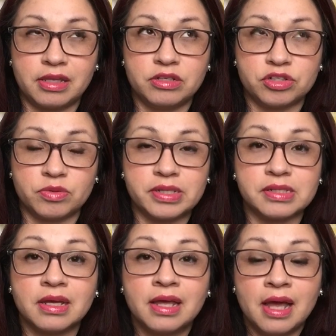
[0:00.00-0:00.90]
think she was,
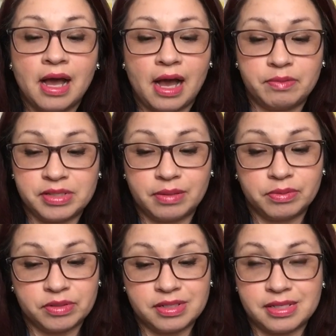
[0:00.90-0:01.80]
I was
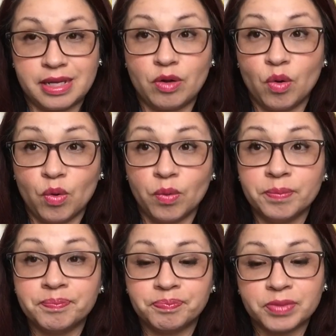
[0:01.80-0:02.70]
able to stay
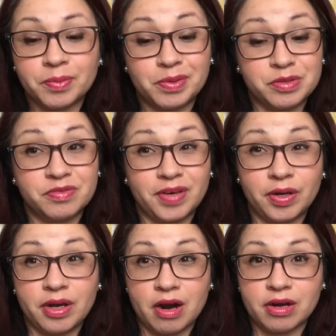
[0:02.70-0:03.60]
home, but it was
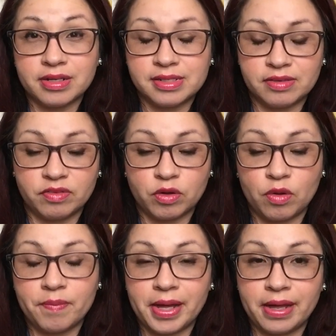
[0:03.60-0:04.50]
very hard and
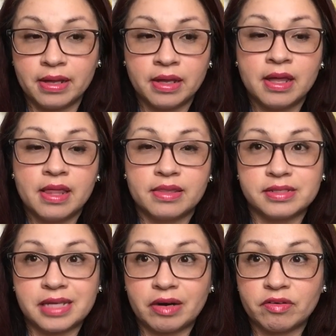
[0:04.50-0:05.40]
difficult. But the
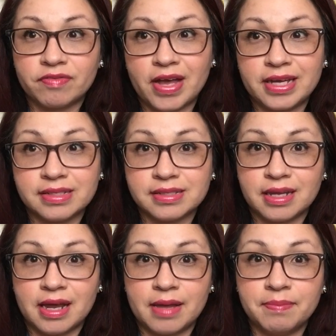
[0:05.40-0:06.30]
sacrifice
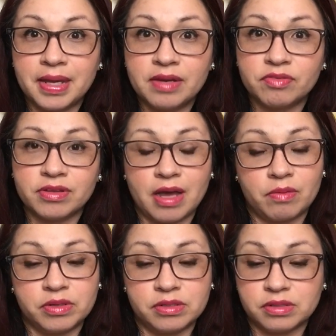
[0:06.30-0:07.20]
that I made for
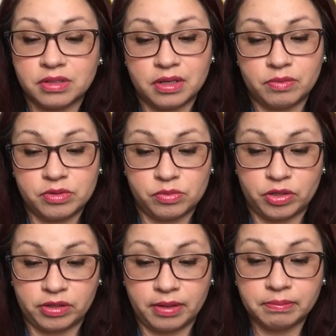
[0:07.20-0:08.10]
that was, it was
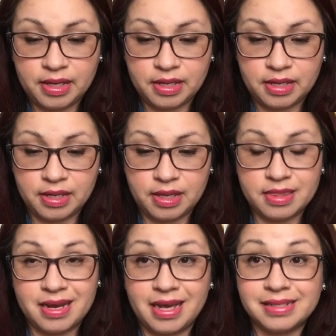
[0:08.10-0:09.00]
worth it.
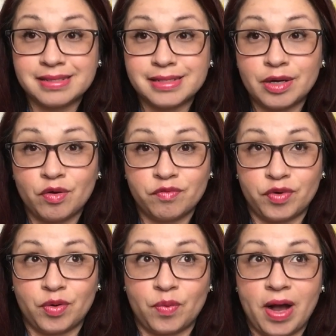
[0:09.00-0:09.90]
And then I had stayed home
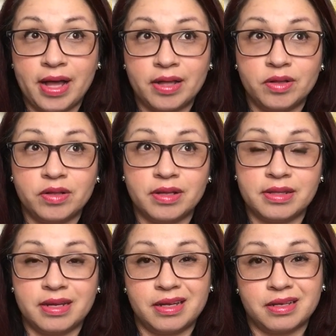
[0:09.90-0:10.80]
for a while,
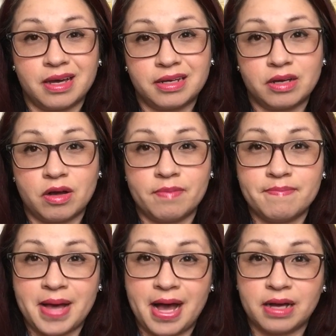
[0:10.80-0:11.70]
and then I had kind of
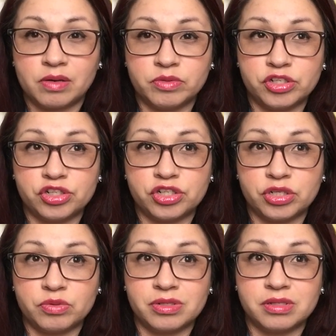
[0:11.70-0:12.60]
gone back when
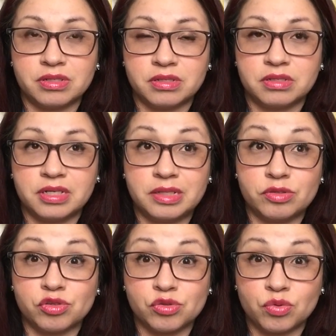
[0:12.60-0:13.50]
she was
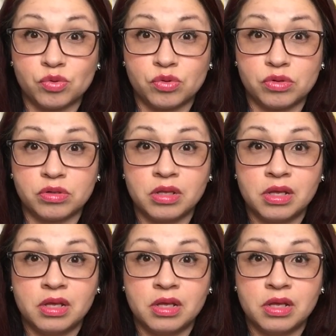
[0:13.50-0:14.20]
in school.